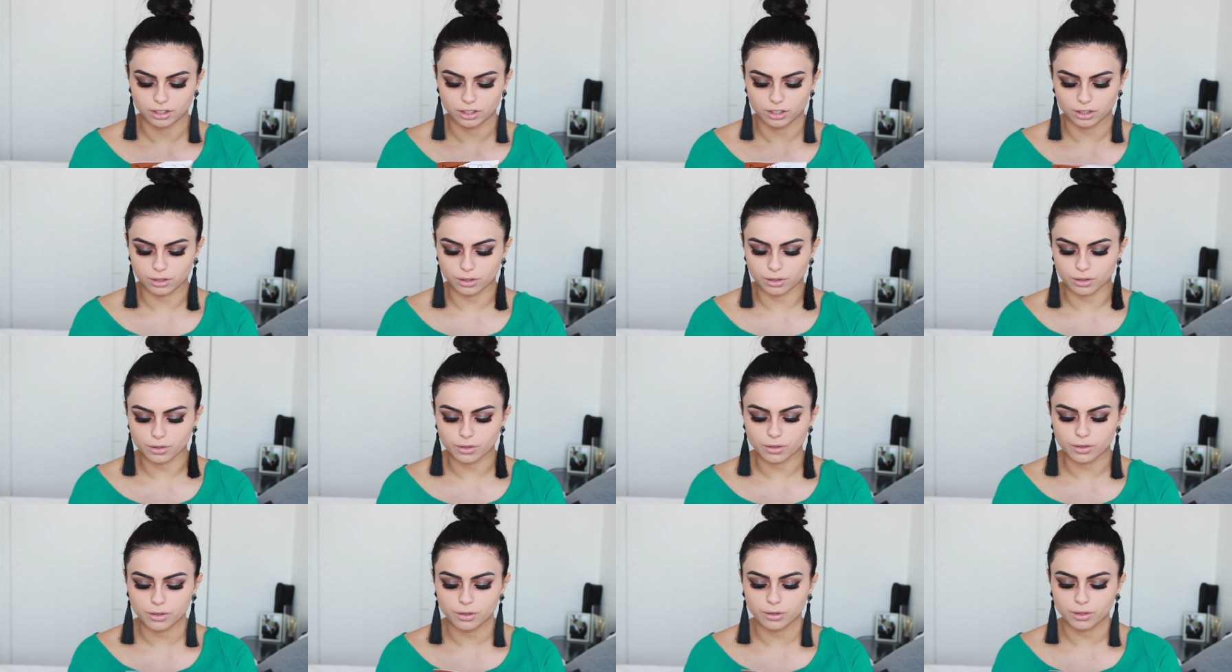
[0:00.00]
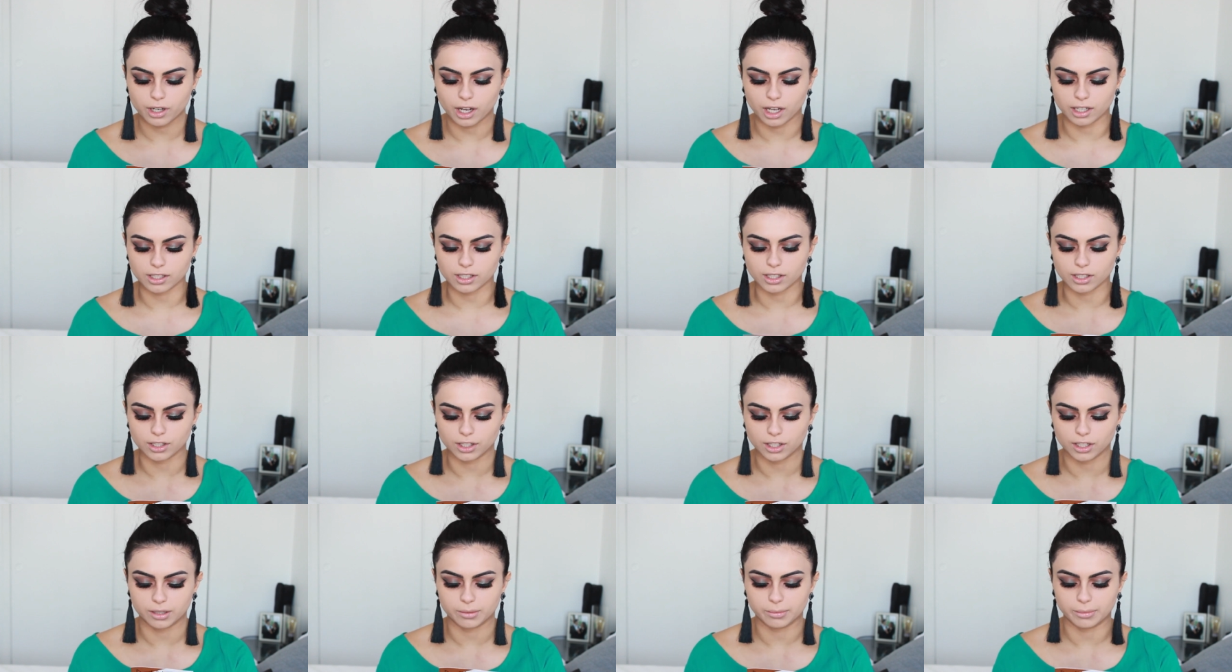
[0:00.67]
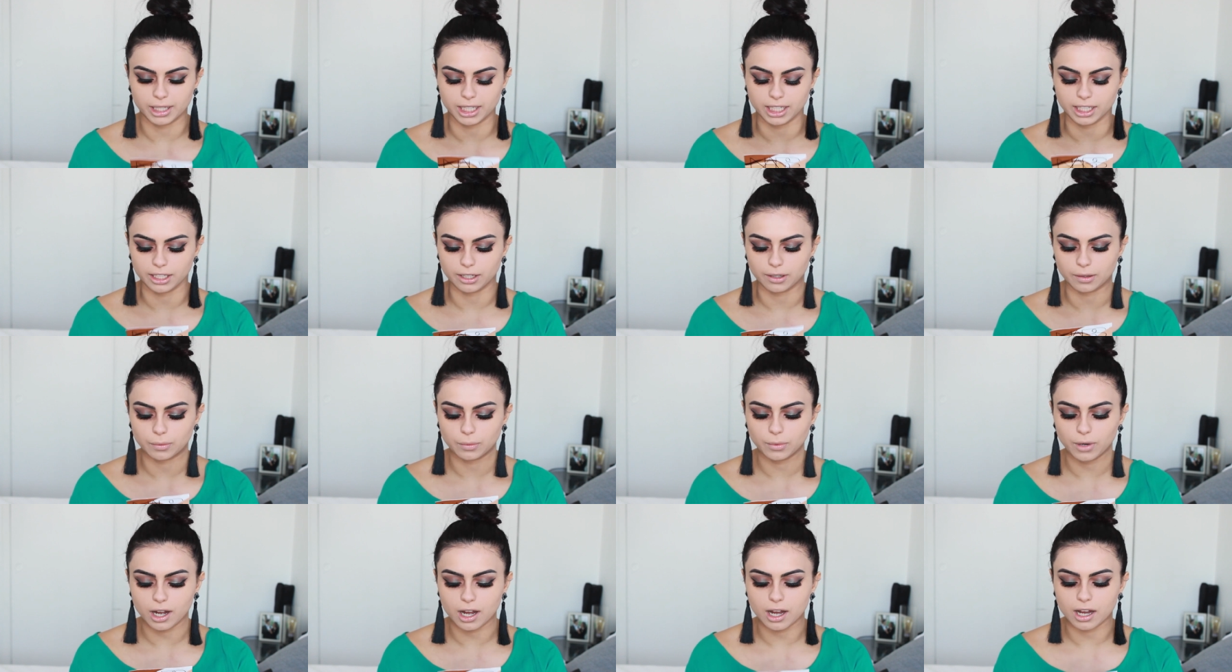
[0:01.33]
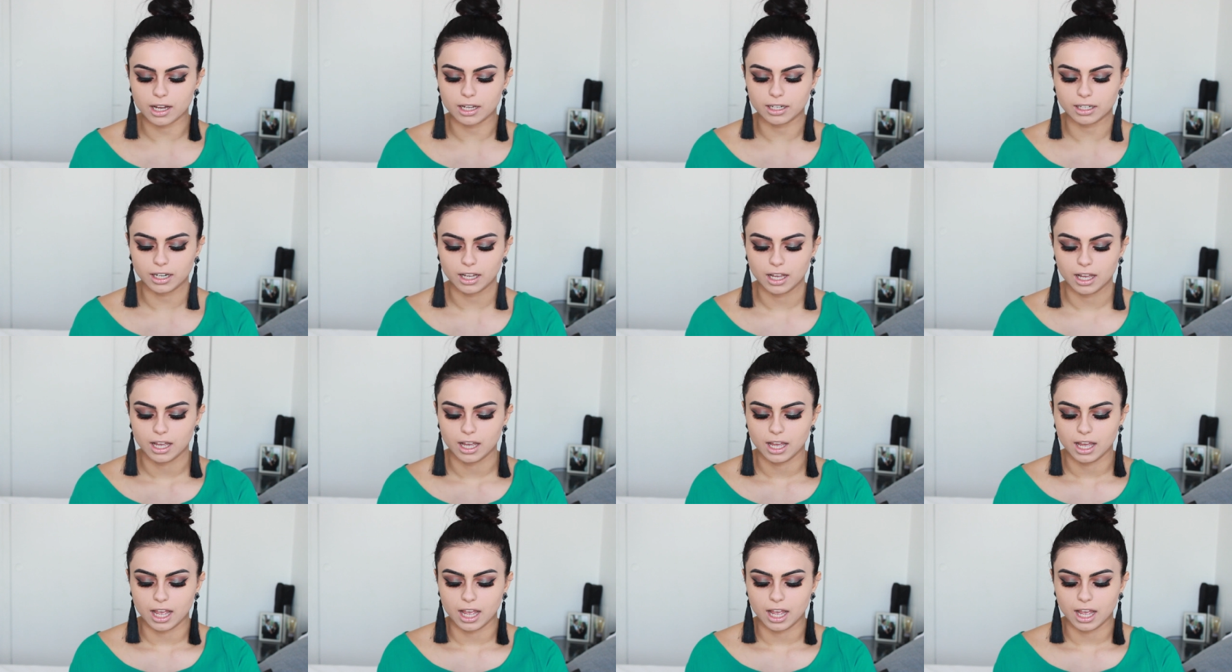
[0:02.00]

2, Custard Medium 1,